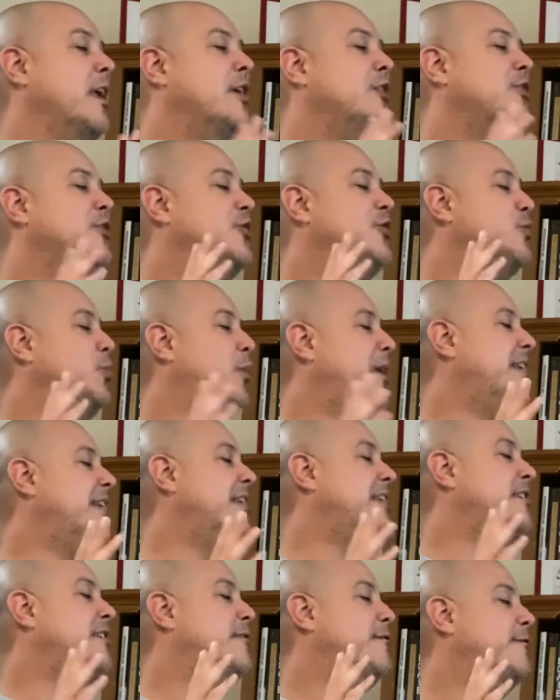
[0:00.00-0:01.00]

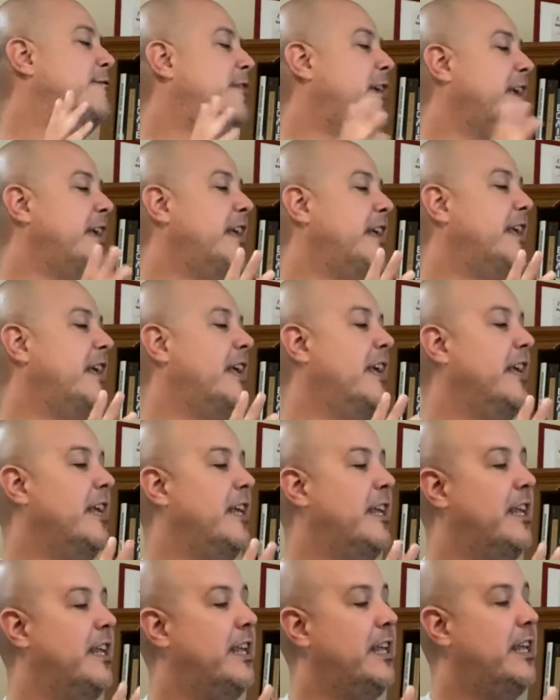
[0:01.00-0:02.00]
sweetest fig
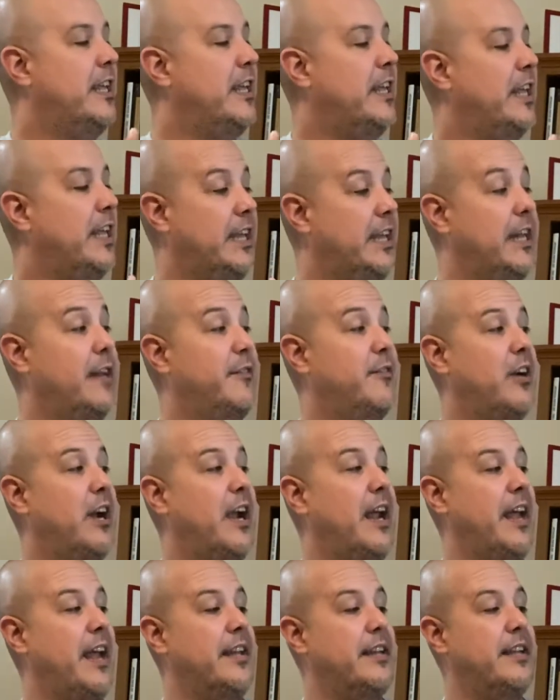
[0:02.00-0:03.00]
he had ever
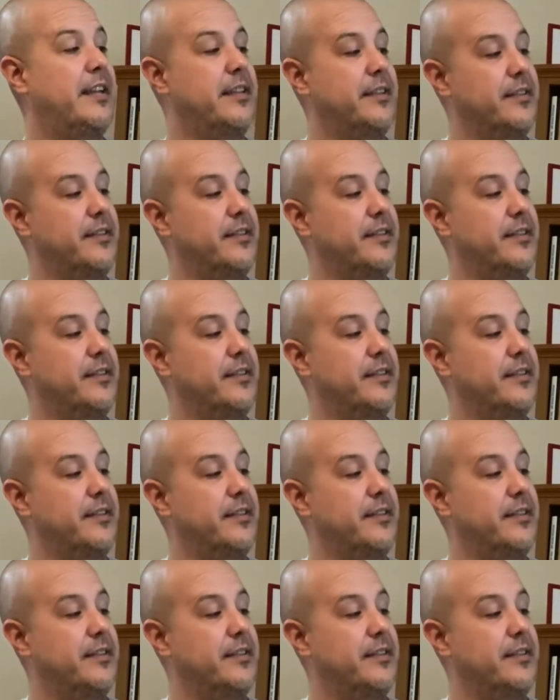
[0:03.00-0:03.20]
had.